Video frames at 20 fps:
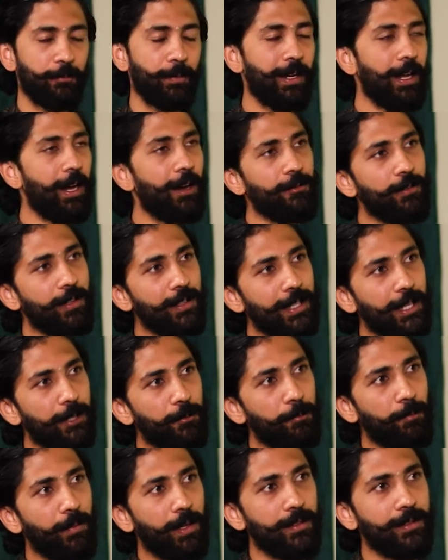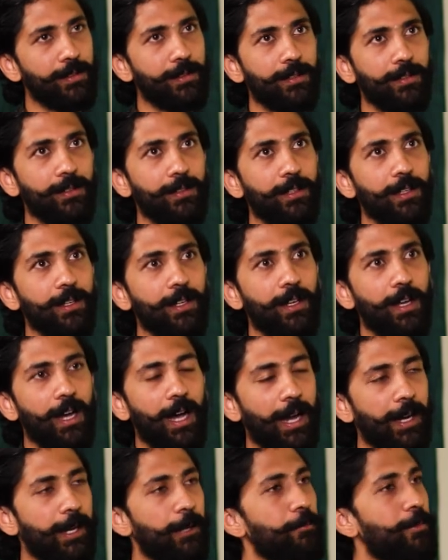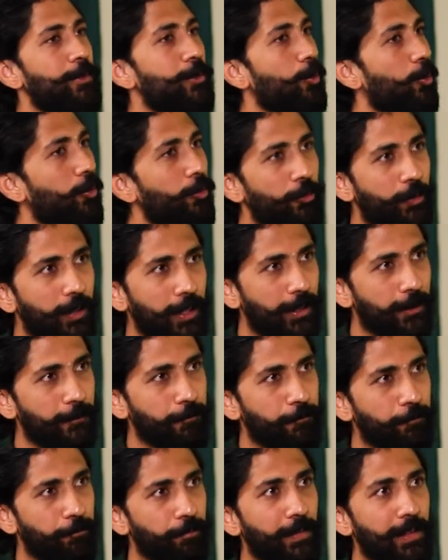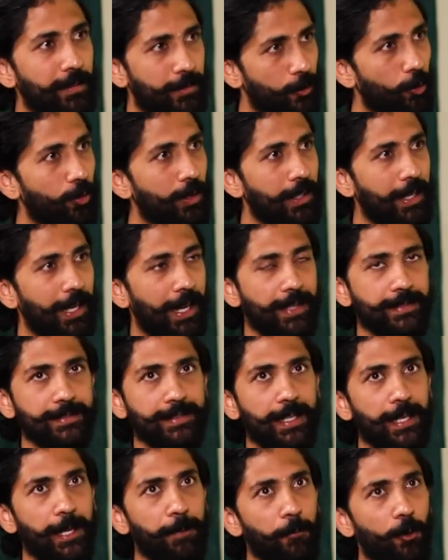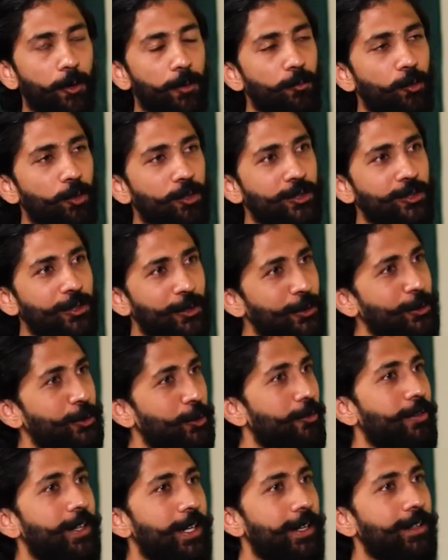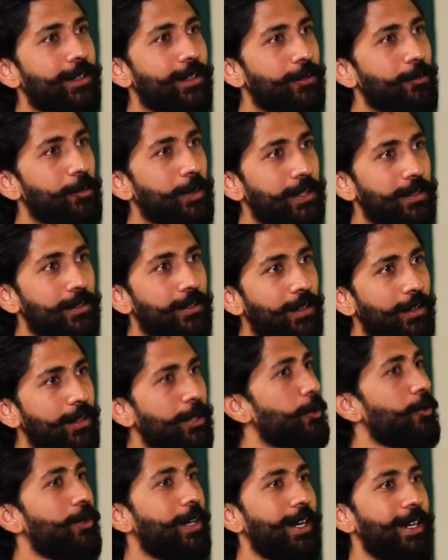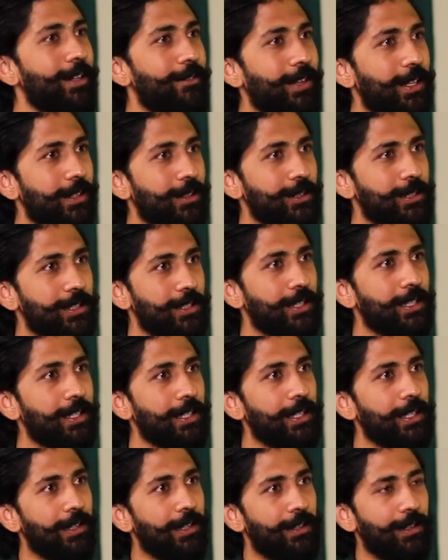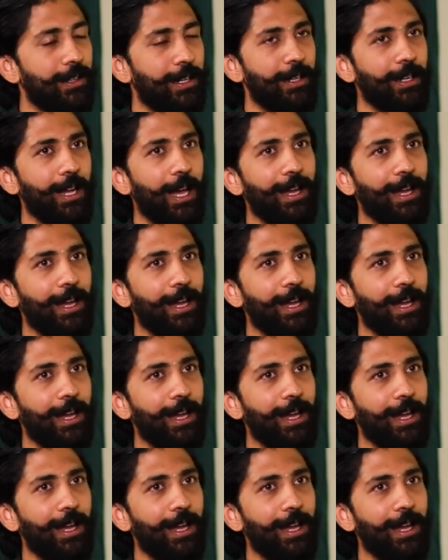But after that month, I am so free, so relaxed, and I'm almost rejuvenated with a new kind of energy, right?